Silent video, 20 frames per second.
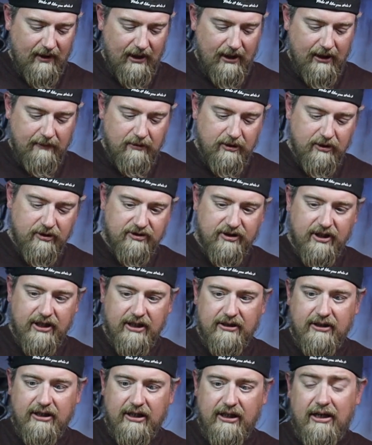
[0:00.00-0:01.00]
I'm
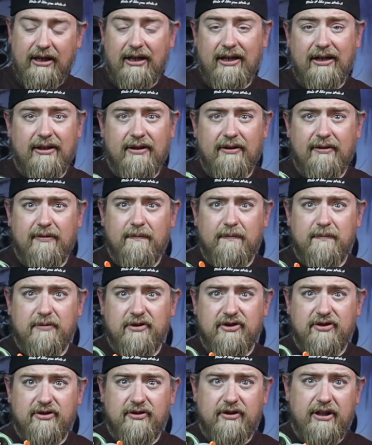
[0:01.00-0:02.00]
using the
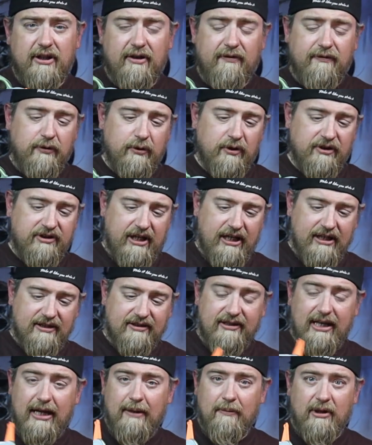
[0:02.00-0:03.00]
fuel tank
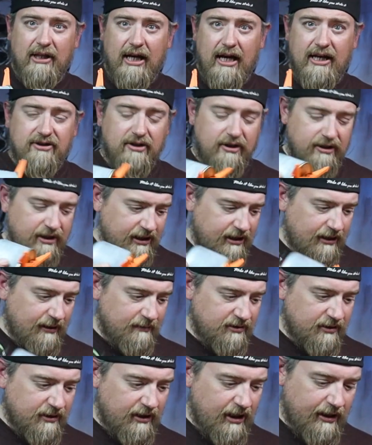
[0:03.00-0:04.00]
stabilizer that
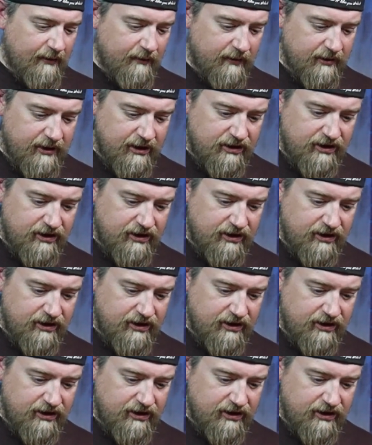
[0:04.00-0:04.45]
comes along with the